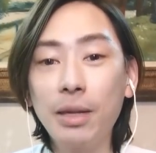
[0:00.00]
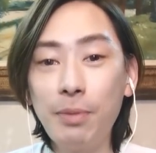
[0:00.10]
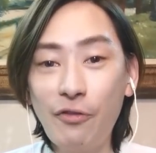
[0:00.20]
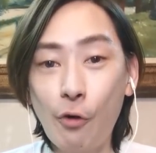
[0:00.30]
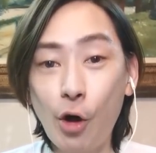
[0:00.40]

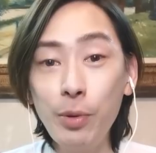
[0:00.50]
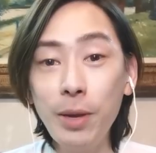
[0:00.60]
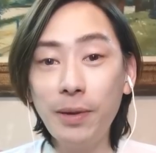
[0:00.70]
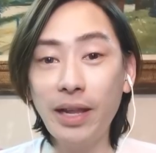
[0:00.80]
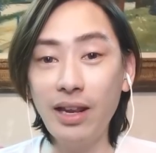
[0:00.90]
But
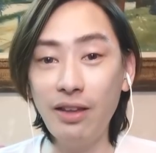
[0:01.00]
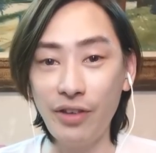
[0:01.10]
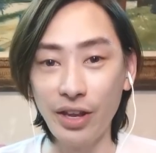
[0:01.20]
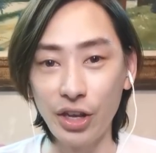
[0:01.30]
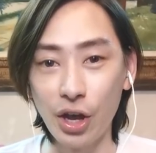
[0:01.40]
before we play
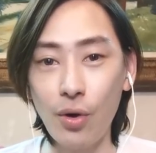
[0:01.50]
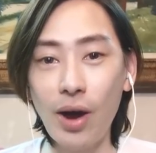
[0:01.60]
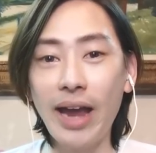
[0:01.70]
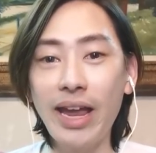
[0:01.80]
the video,